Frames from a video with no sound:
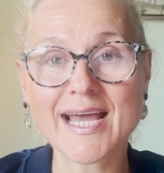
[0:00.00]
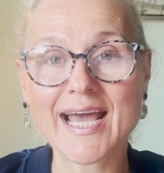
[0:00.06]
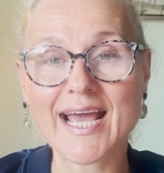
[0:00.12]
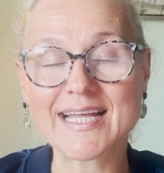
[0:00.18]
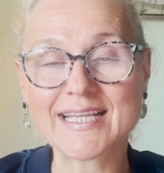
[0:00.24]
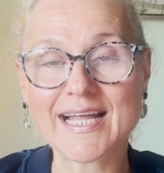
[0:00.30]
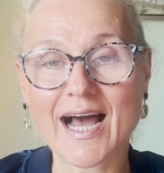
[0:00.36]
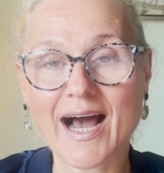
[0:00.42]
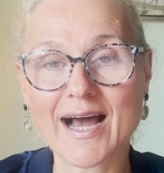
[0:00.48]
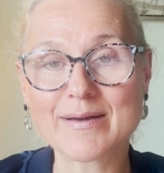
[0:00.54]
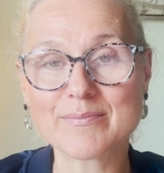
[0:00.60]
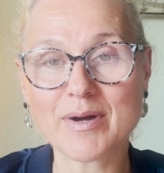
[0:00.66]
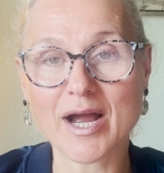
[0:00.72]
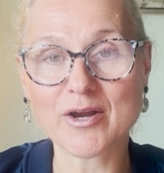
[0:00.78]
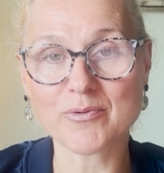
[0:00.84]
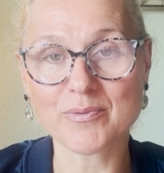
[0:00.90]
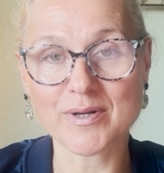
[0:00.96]
and I'm
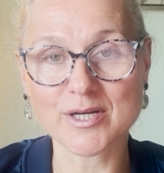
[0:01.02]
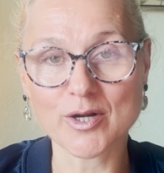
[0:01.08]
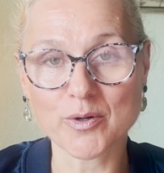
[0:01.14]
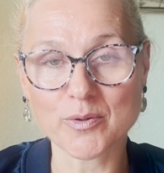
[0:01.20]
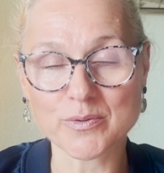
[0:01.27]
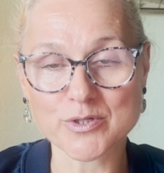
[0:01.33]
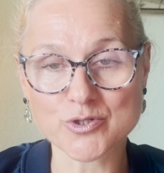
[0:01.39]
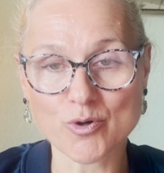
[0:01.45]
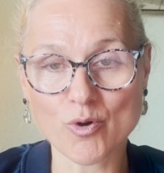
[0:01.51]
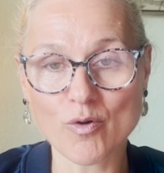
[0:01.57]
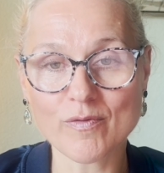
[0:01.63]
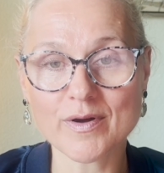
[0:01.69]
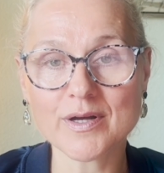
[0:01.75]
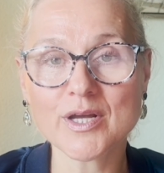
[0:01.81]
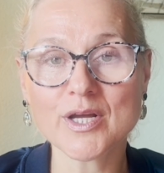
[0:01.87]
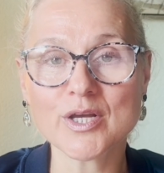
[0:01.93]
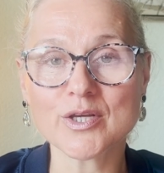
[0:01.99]
Irina
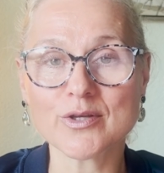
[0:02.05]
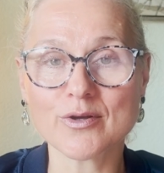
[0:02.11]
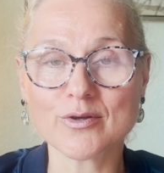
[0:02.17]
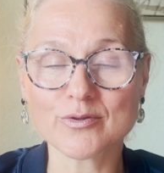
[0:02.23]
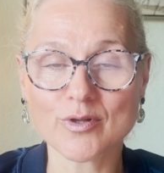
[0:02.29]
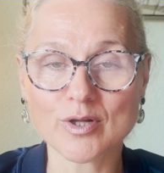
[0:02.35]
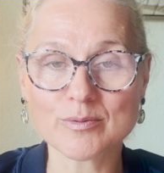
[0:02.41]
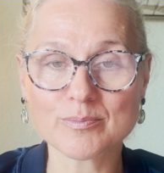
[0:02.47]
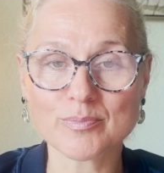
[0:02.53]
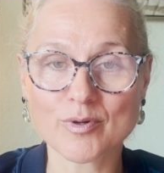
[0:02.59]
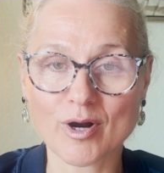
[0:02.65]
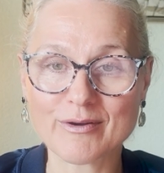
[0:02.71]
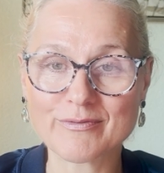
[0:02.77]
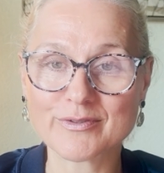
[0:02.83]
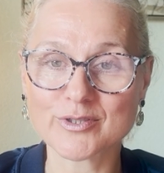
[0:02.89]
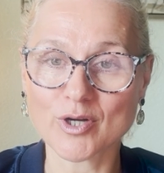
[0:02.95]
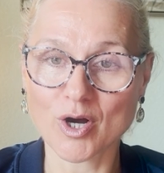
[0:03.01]
Oshkova, your
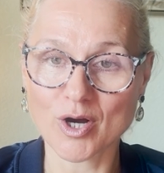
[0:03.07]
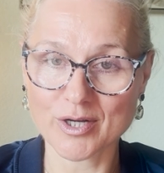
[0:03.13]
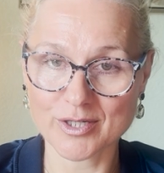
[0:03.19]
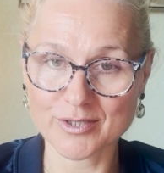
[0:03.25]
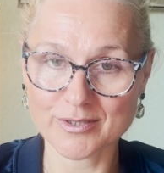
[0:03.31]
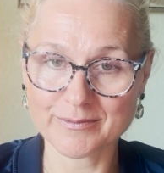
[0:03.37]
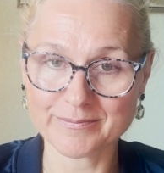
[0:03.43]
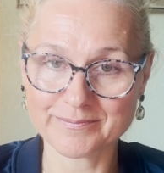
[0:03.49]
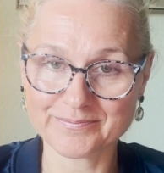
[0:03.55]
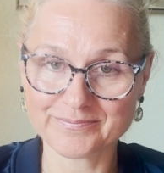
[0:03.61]
nonprofit auditor.